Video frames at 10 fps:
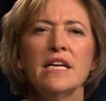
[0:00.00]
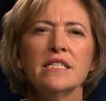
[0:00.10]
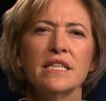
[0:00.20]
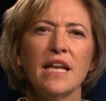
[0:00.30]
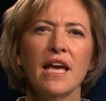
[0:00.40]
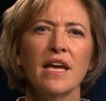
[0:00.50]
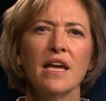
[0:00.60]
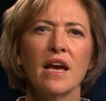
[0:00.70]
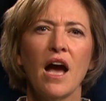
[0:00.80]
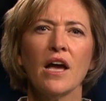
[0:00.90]
Today,
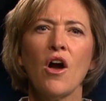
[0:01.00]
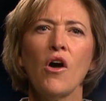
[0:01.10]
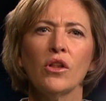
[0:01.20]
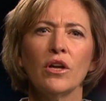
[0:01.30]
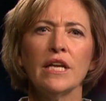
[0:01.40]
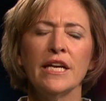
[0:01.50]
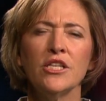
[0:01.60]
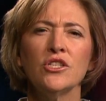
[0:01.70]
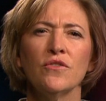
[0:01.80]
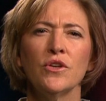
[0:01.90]
I call on
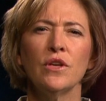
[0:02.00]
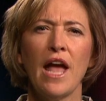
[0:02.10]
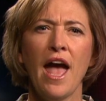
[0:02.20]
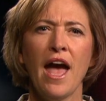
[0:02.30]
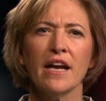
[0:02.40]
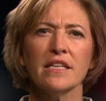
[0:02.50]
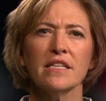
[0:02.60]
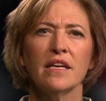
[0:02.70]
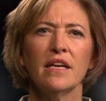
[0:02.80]
each of you to act.